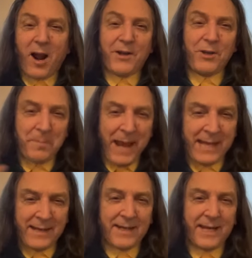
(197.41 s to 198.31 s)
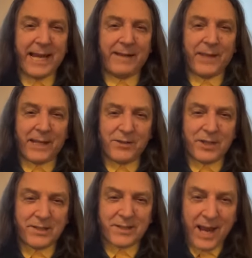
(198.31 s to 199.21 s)
our humanity and
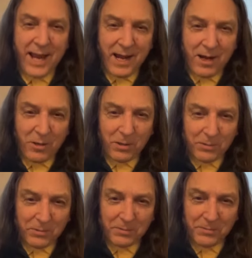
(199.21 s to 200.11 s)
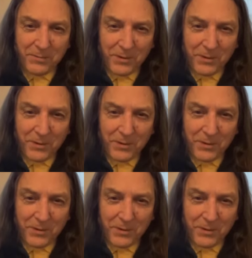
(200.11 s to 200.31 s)
just how